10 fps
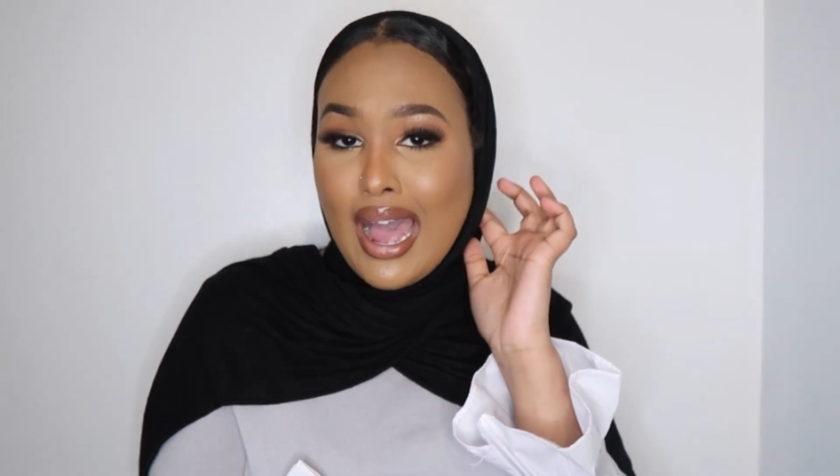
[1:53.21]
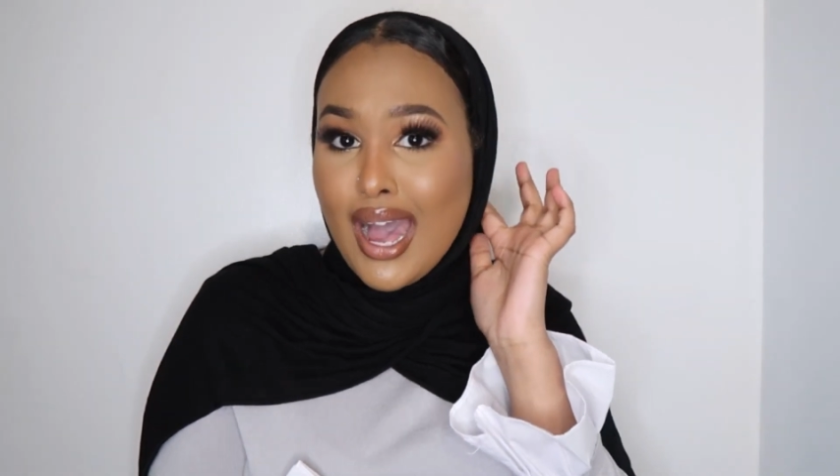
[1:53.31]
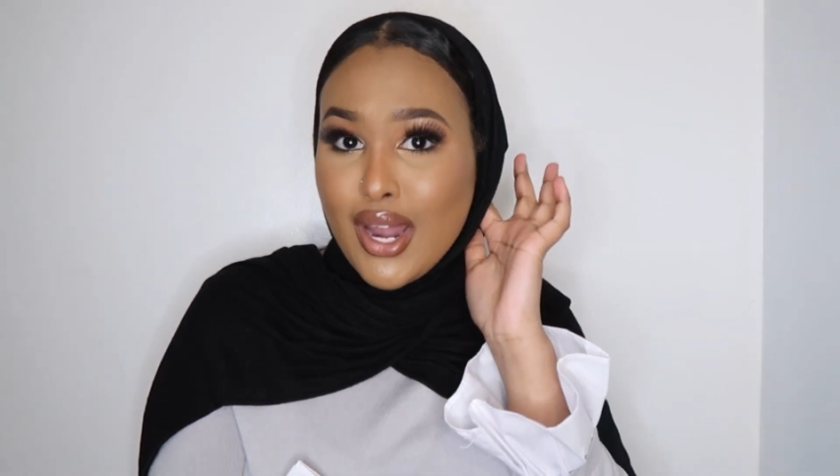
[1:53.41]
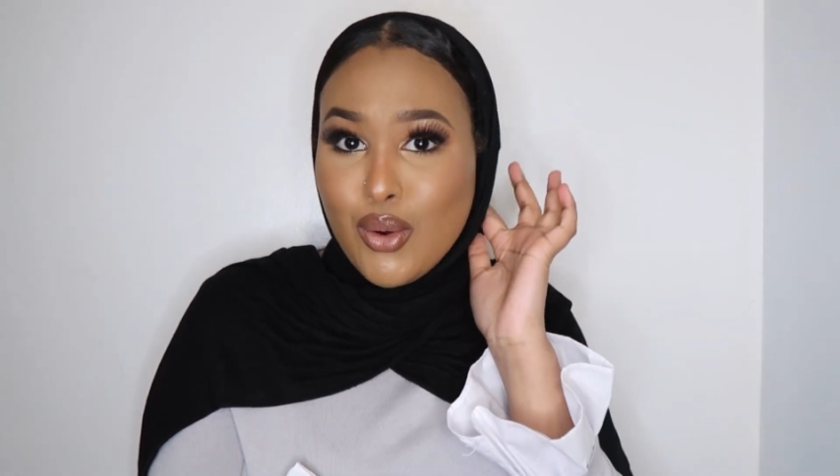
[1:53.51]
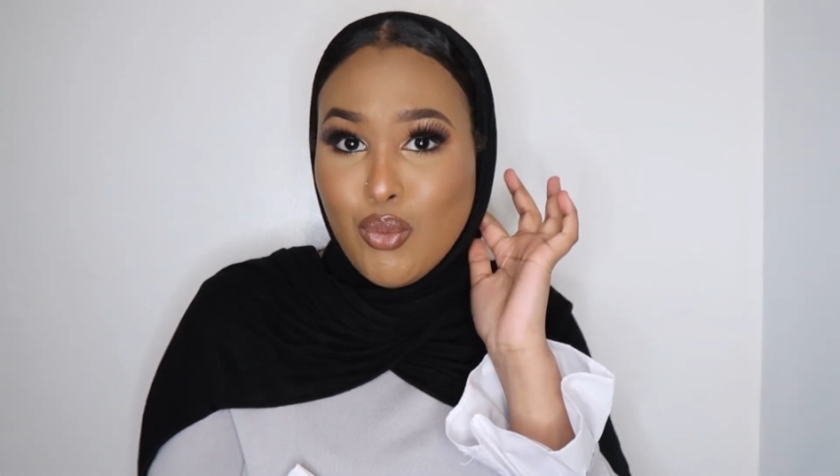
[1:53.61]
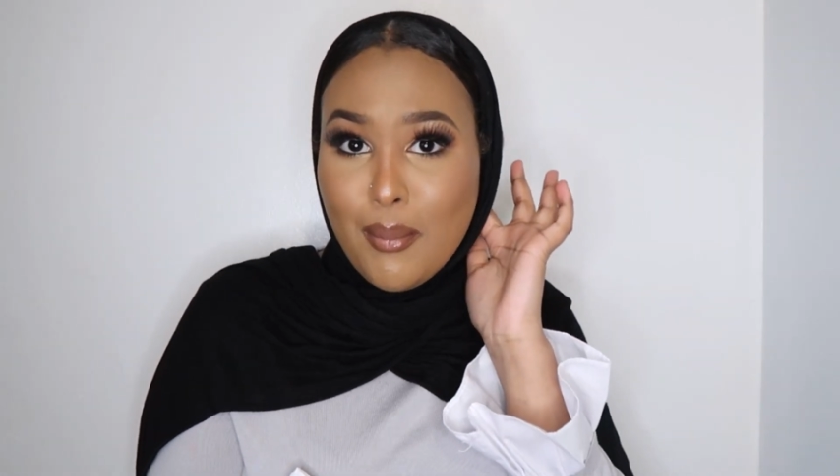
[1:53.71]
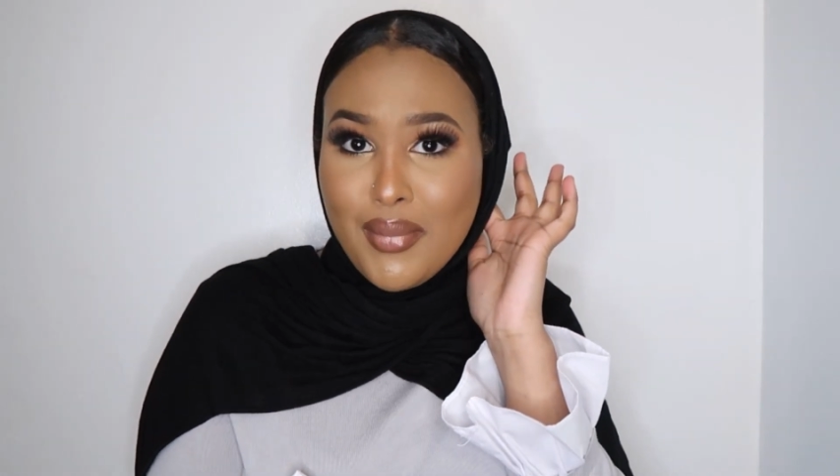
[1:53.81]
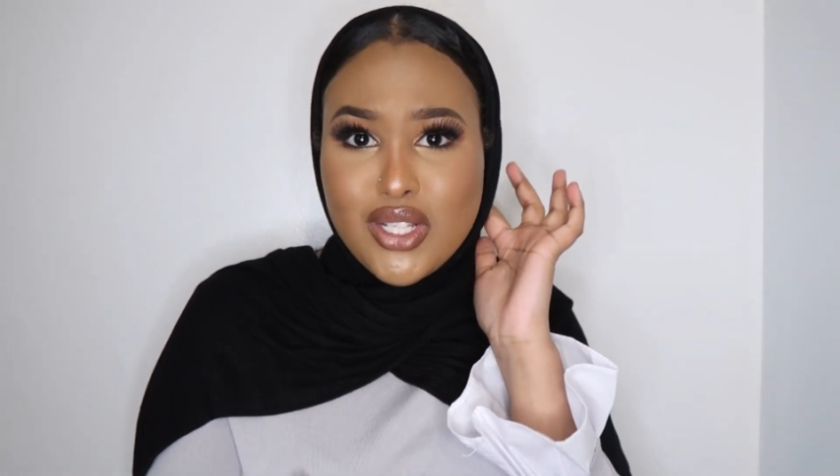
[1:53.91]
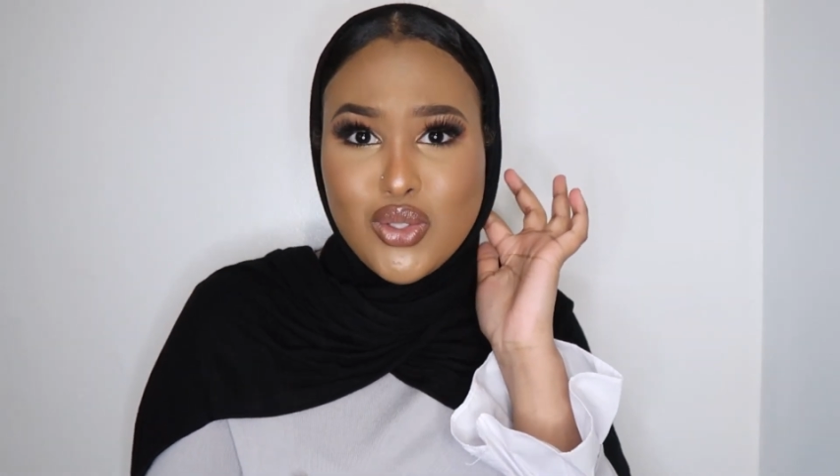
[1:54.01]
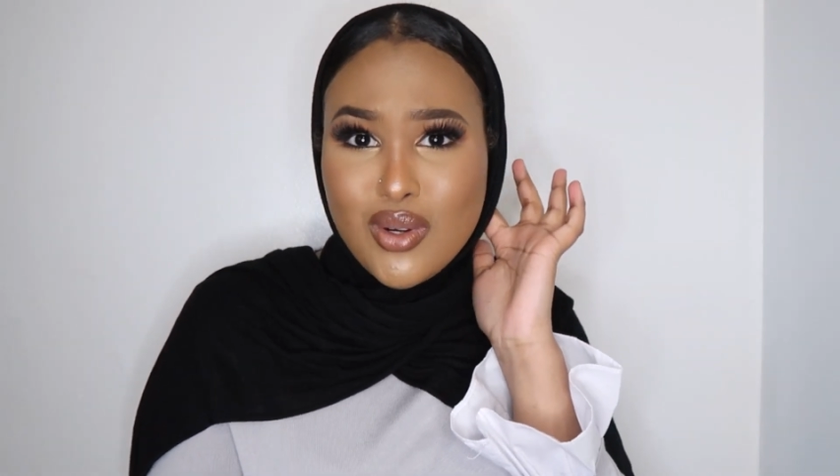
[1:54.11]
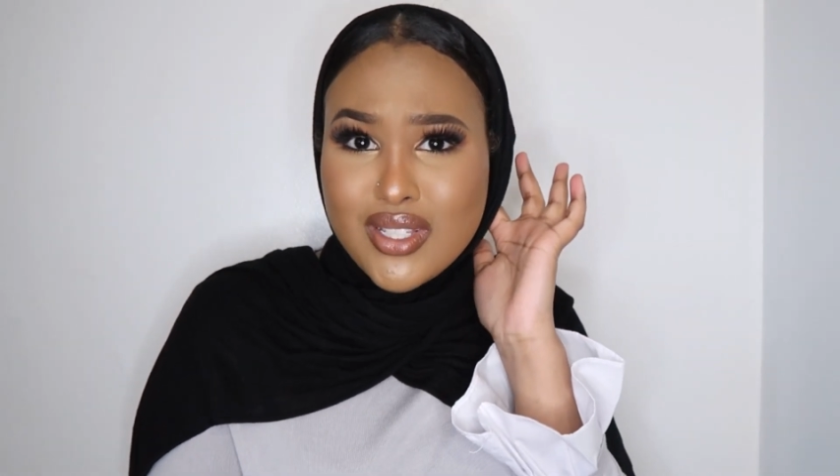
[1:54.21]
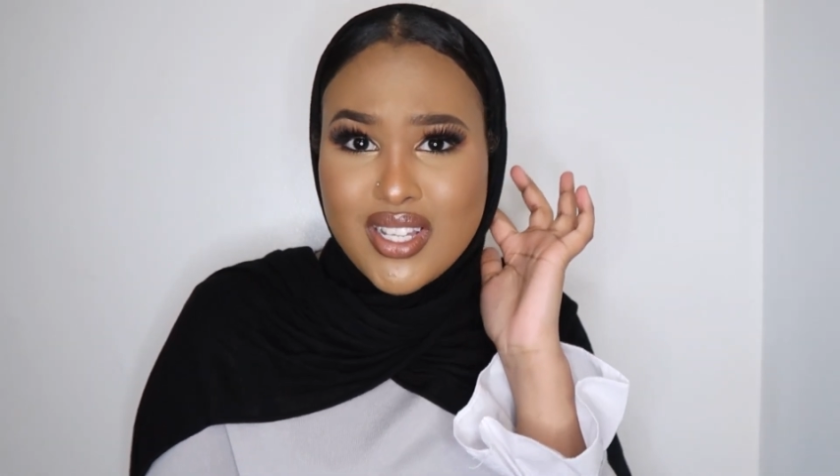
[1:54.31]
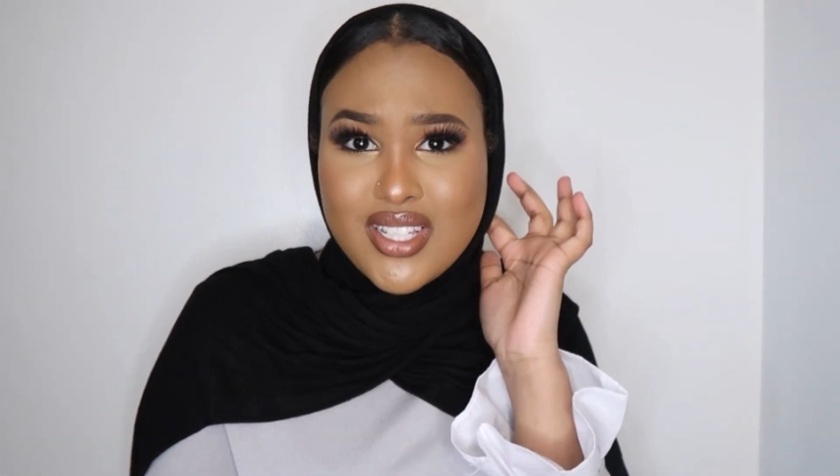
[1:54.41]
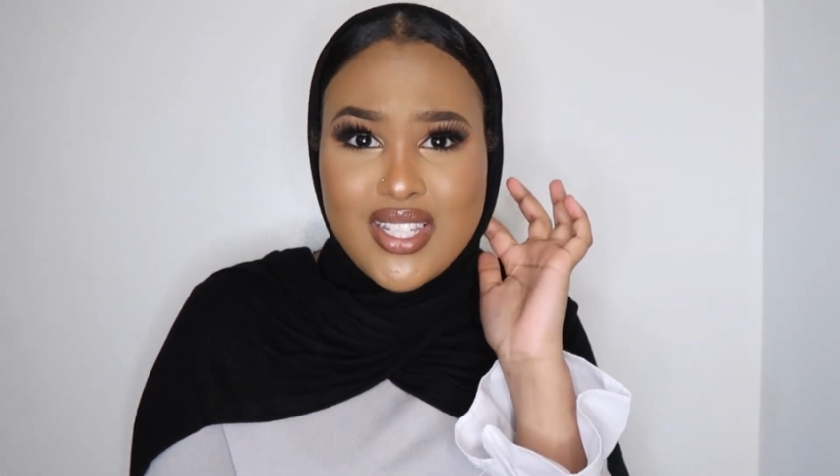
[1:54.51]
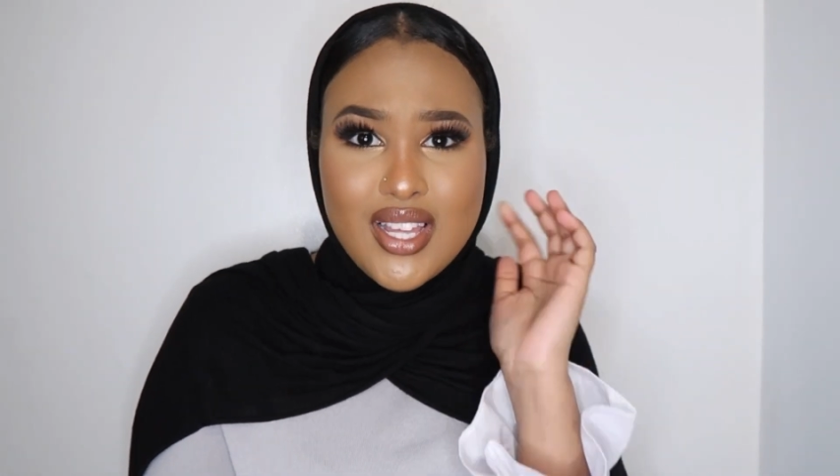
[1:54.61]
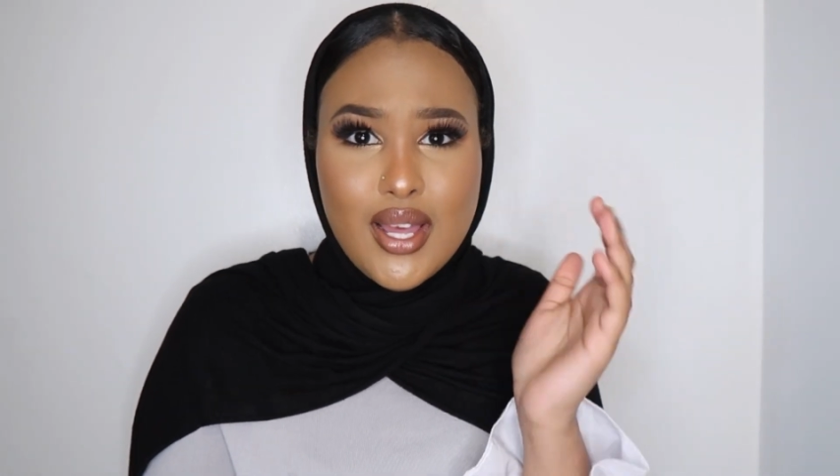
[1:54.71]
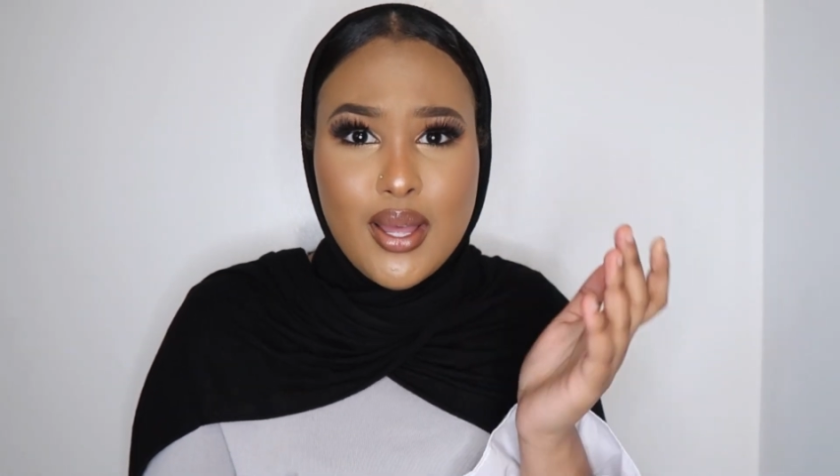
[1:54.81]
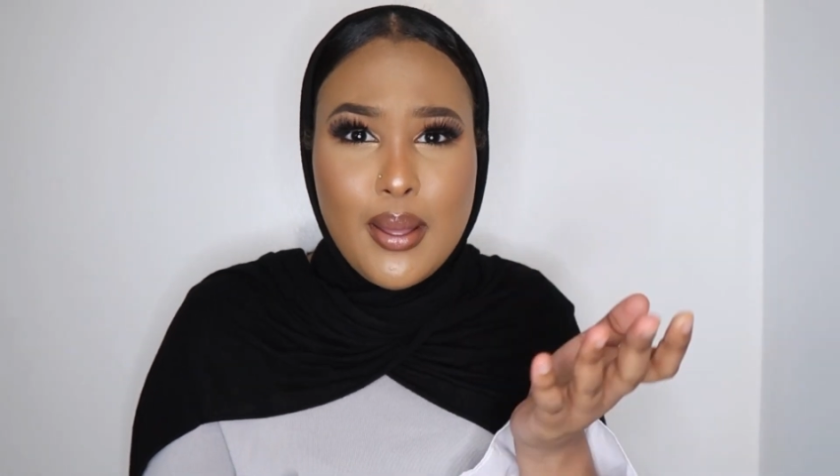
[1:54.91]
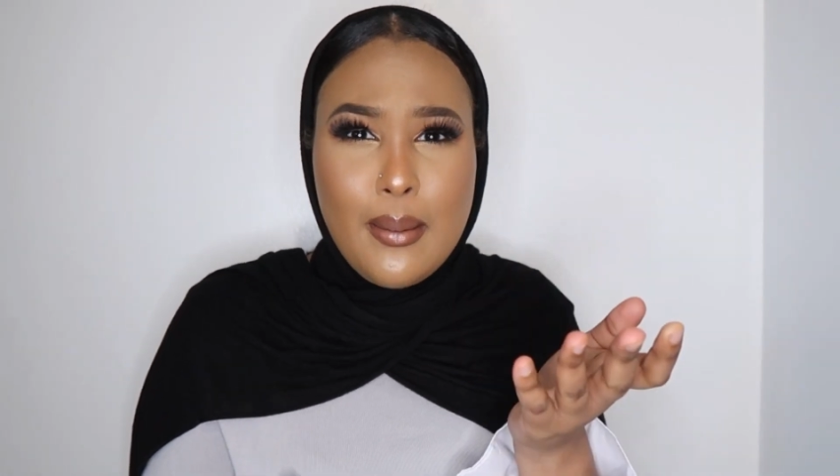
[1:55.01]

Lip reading: I don't want my daughter to